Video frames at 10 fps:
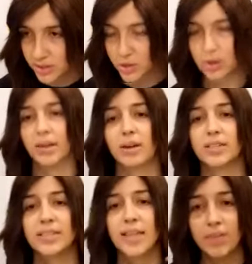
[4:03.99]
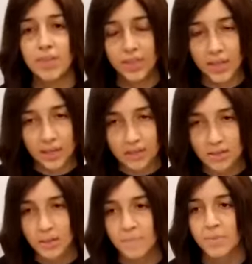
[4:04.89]
So there are 7
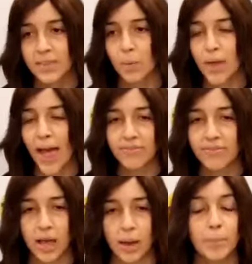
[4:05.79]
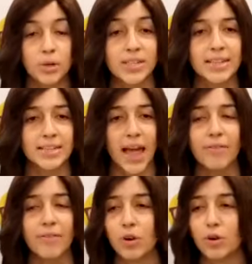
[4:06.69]
things that a person has to
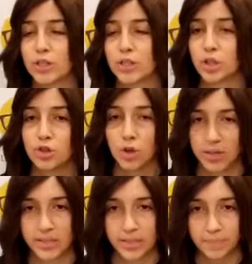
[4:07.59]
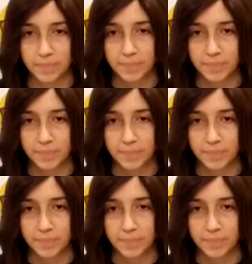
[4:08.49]
have in order for us to trust them.